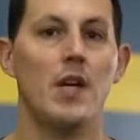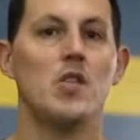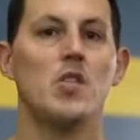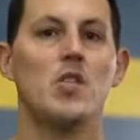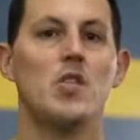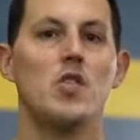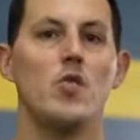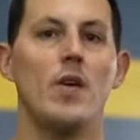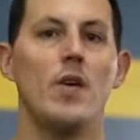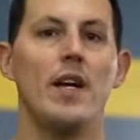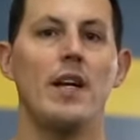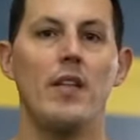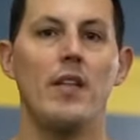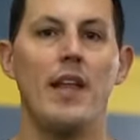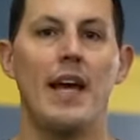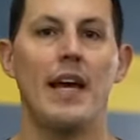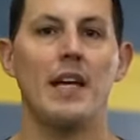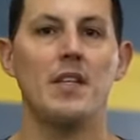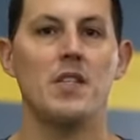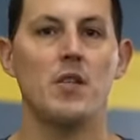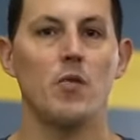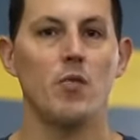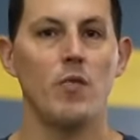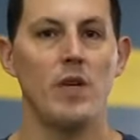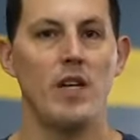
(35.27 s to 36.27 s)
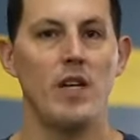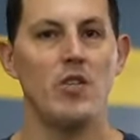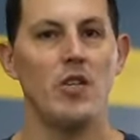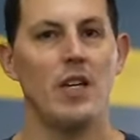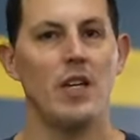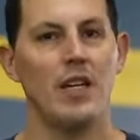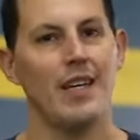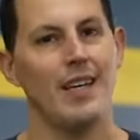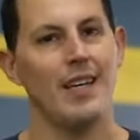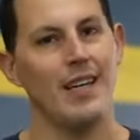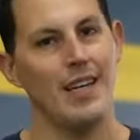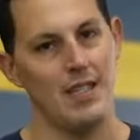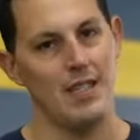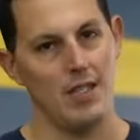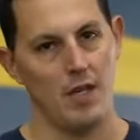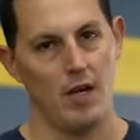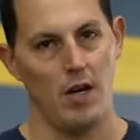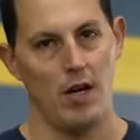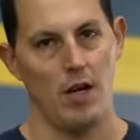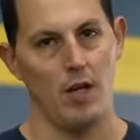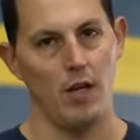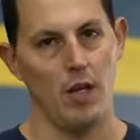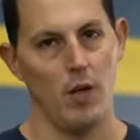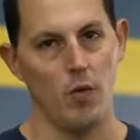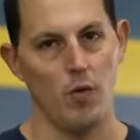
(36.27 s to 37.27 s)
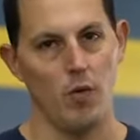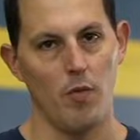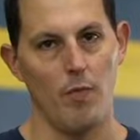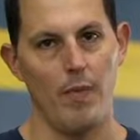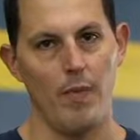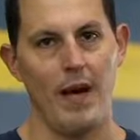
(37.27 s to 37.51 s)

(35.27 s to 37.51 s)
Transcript: Straight legs and reaching is all lower